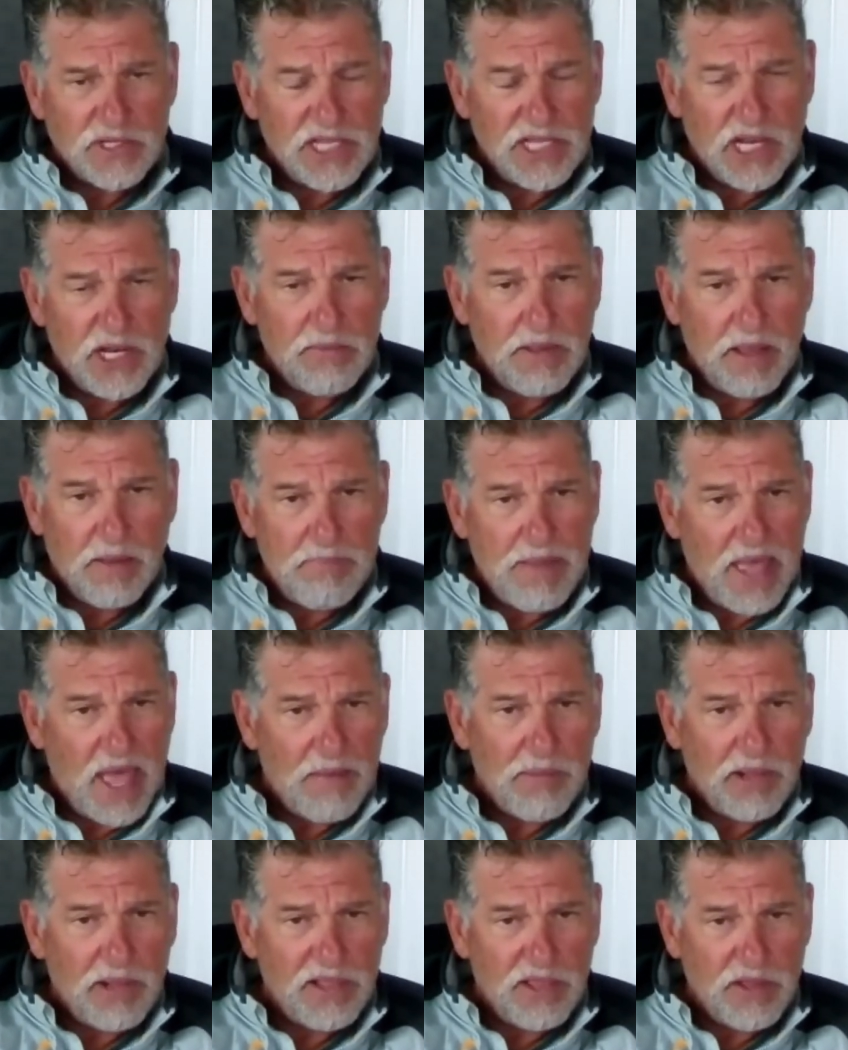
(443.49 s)
City would be a
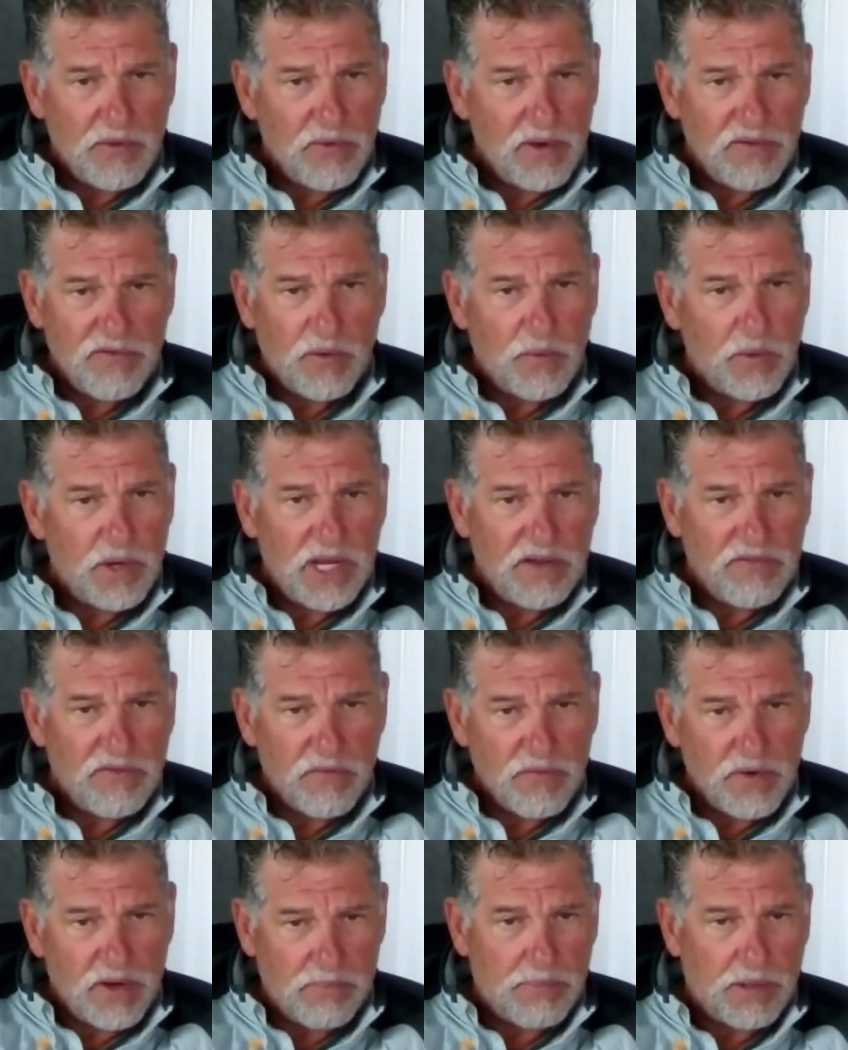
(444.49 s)
pebble in the river. It wouldn't
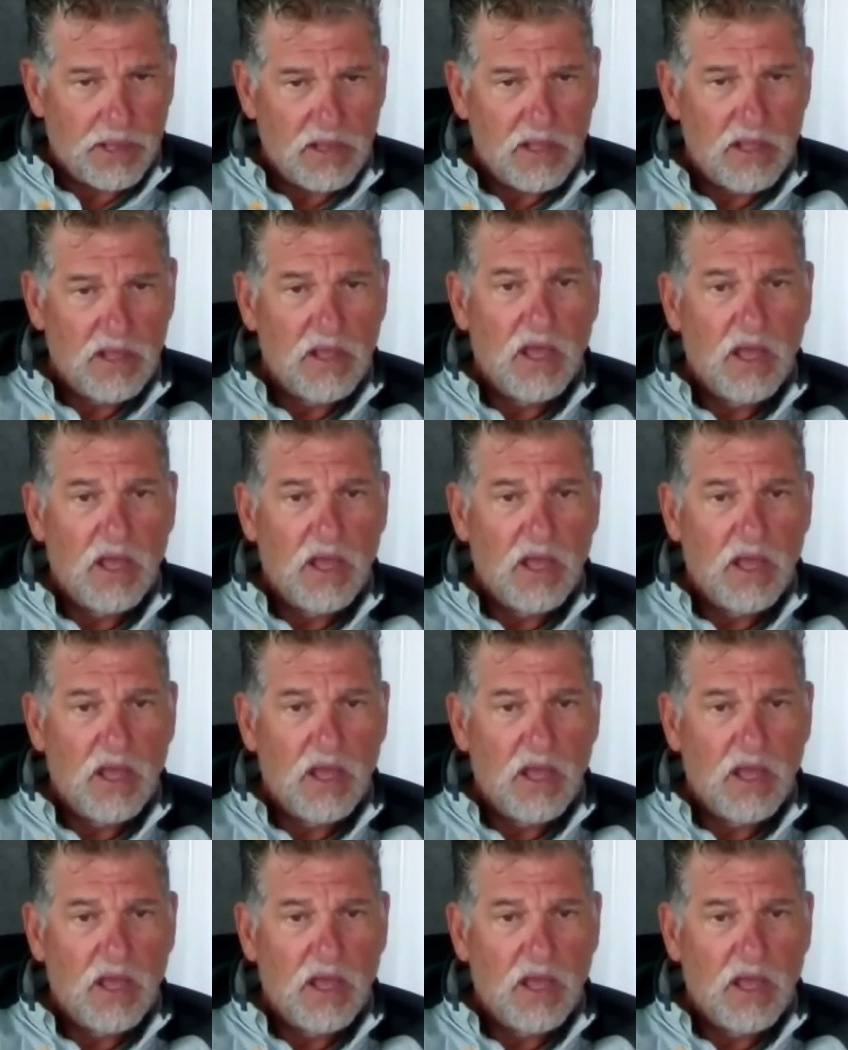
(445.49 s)
even ripple.